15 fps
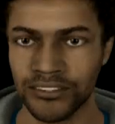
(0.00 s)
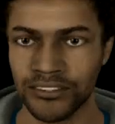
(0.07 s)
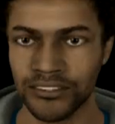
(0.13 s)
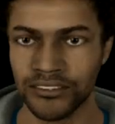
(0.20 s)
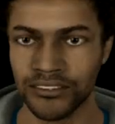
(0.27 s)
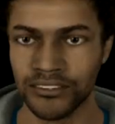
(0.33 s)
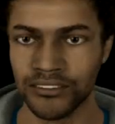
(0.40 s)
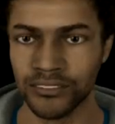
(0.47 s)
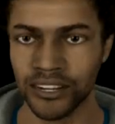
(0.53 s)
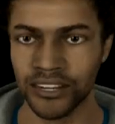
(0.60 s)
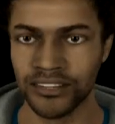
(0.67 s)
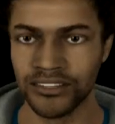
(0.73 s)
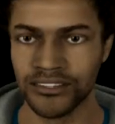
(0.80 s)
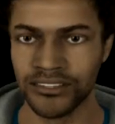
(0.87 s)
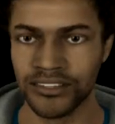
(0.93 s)
The private
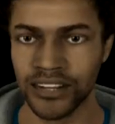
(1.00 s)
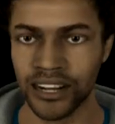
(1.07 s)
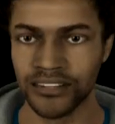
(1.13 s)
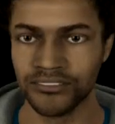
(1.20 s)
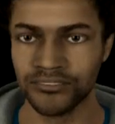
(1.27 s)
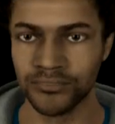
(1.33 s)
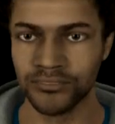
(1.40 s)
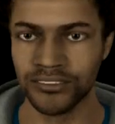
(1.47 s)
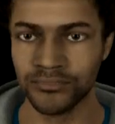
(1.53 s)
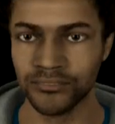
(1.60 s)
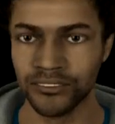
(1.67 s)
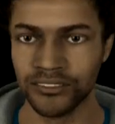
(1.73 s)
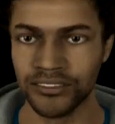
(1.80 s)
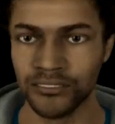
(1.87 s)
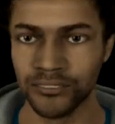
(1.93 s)
sector has contributed more
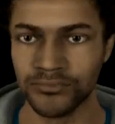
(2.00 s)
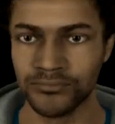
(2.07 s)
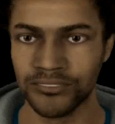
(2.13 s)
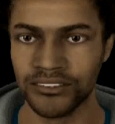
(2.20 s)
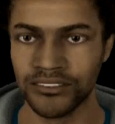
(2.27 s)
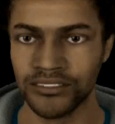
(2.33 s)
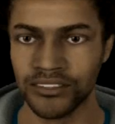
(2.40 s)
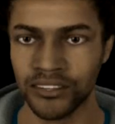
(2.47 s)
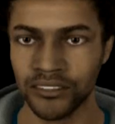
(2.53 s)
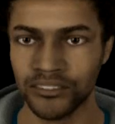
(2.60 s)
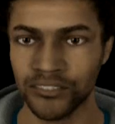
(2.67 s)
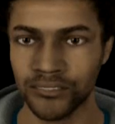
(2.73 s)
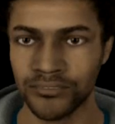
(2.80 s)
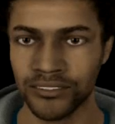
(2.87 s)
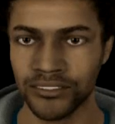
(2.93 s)
than $1 billion to
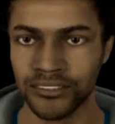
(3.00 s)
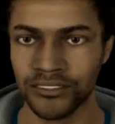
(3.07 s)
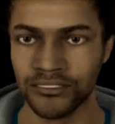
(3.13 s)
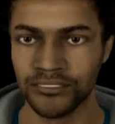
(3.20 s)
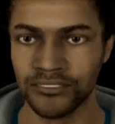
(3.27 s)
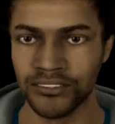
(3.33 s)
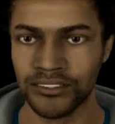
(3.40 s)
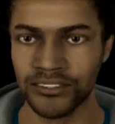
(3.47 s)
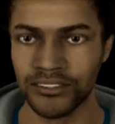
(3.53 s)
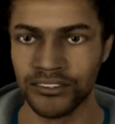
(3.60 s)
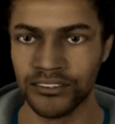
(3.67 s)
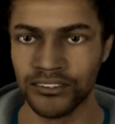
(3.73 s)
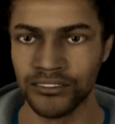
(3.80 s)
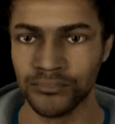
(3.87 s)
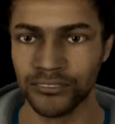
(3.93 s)
AmeriCorps.
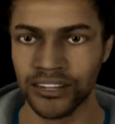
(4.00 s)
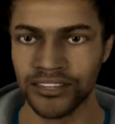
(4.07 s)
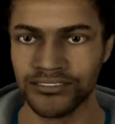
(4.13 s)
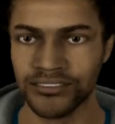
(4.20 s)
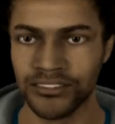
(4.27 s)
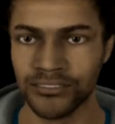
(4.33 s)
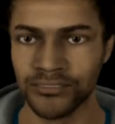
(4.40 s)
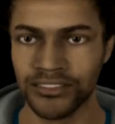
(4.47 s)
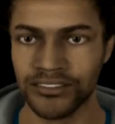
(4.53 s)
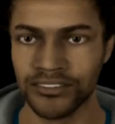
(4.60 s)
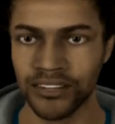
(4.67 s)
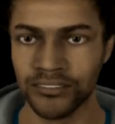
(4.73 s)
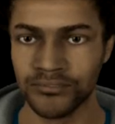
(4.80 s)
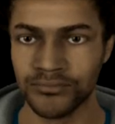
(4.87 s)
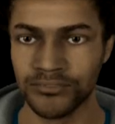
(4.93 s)
The private sector must
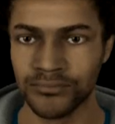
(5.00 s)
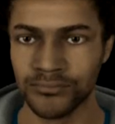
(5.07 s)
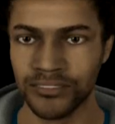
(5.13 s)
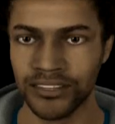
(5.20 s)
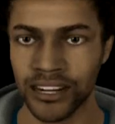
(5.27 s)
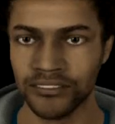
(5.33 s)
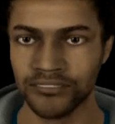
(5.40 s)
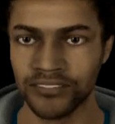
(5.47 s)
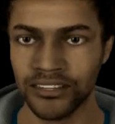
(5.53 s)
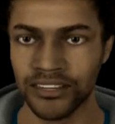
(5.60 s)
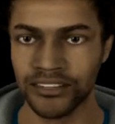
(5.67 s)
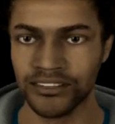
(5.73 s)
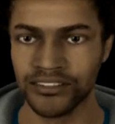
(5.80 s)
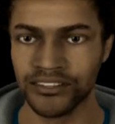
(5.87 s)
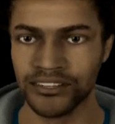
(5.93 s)
step up to the plate in
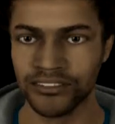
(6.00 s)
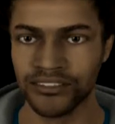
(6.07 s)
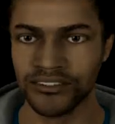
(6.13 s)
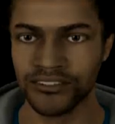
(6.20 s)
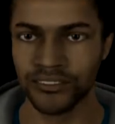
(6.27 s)
funding national